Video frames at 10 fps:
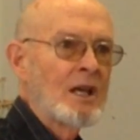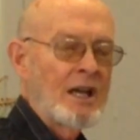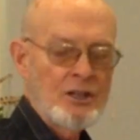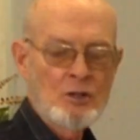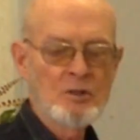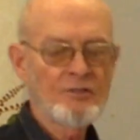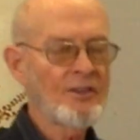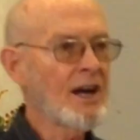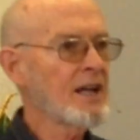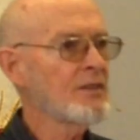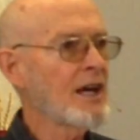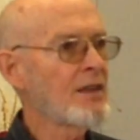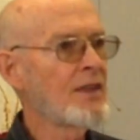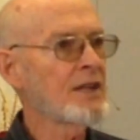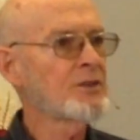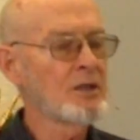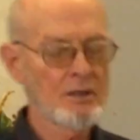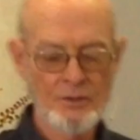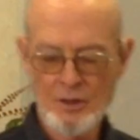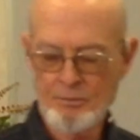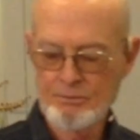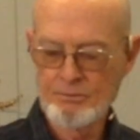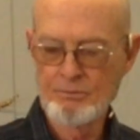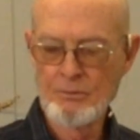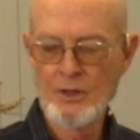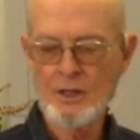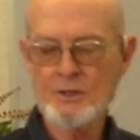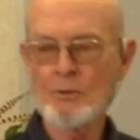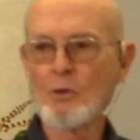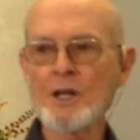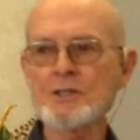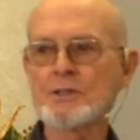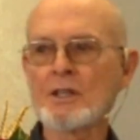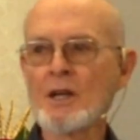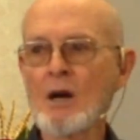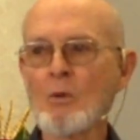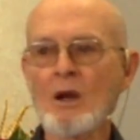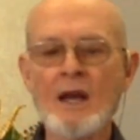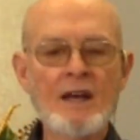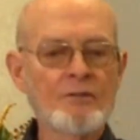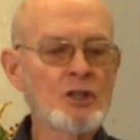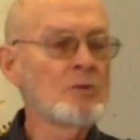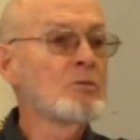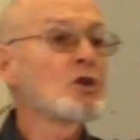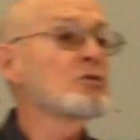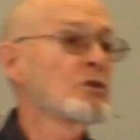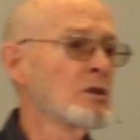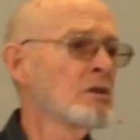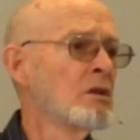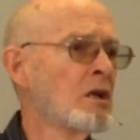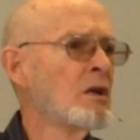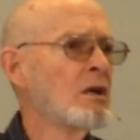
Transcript: And you will find that, that the, the the rich did not want to have communion